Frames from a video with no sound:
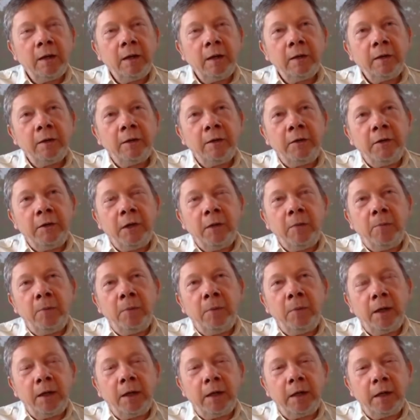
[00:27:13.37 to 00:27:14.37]
the
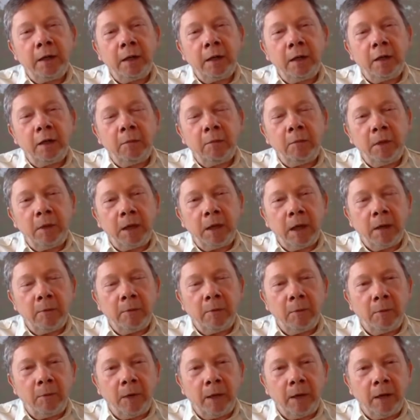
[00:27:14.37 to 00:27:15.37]
ability to become
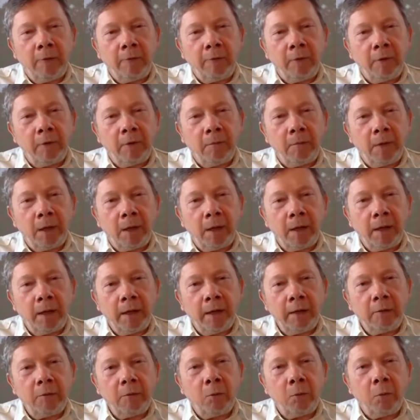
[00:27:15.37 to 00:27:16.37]
aware of your
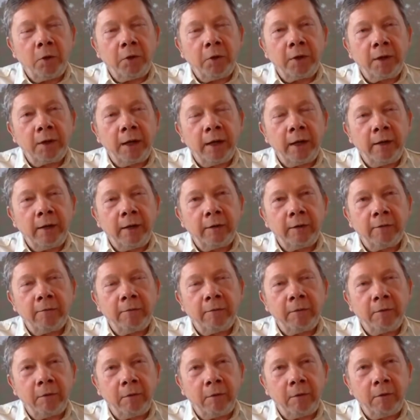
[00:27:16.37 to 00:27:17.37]
mind, what kinds of
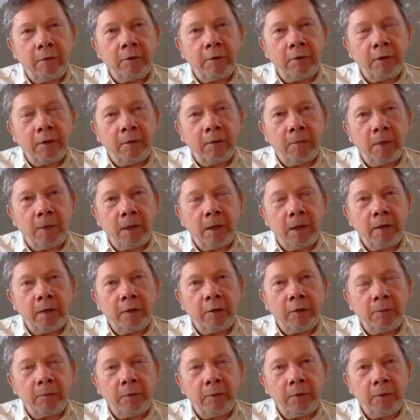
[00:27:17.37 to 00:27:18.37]
thoughts your mind
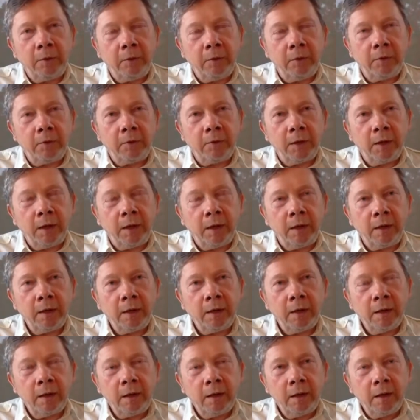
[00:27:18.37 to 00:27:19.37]
is producing,
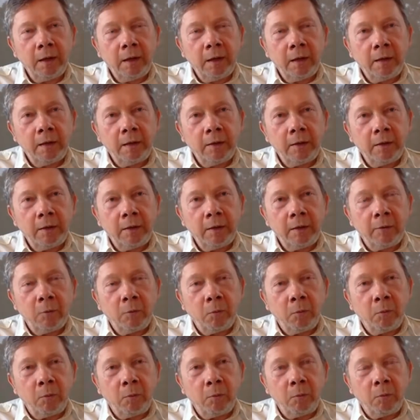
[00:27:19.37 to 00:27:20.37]

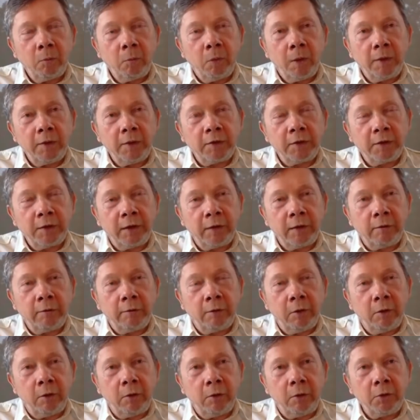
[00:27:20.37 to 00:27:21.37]
once that
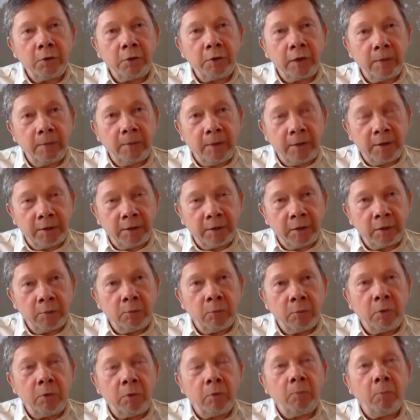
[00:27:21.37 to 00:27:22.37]
grows, that means there's
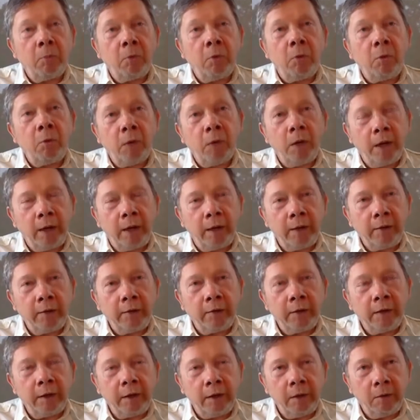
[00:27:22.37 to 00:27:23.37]
more awareness
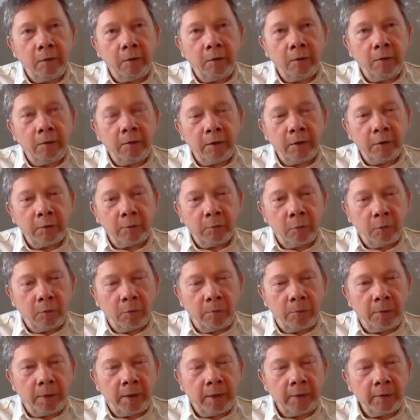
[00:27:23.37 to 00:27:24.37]
in you, there's more
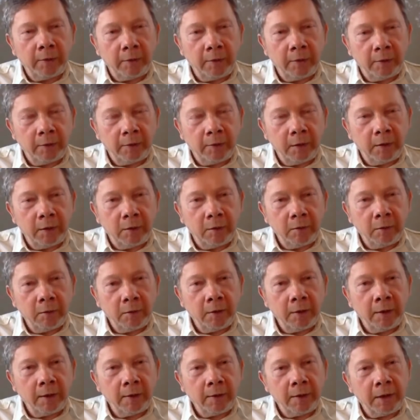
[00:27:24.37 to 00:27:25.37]
presence in you.
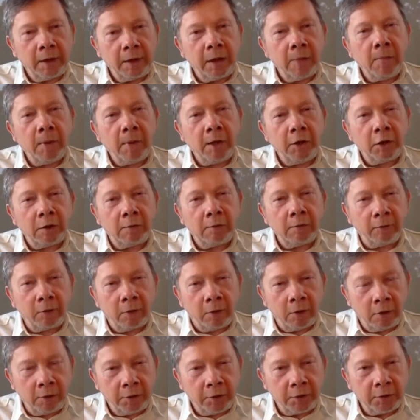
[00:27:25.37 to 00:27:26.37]
Another dimension of
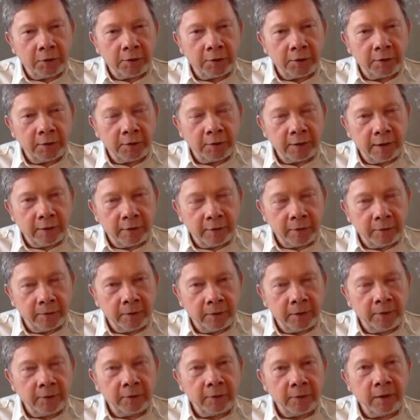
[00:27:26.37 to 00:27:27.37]
consciousness has
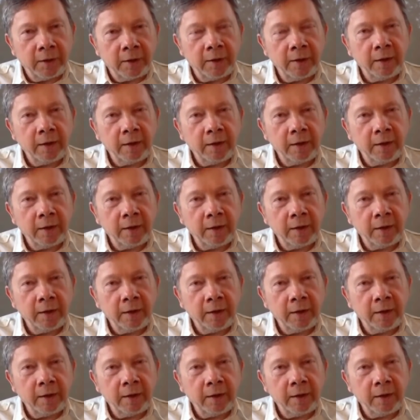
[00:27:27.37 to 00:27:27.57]
arisen.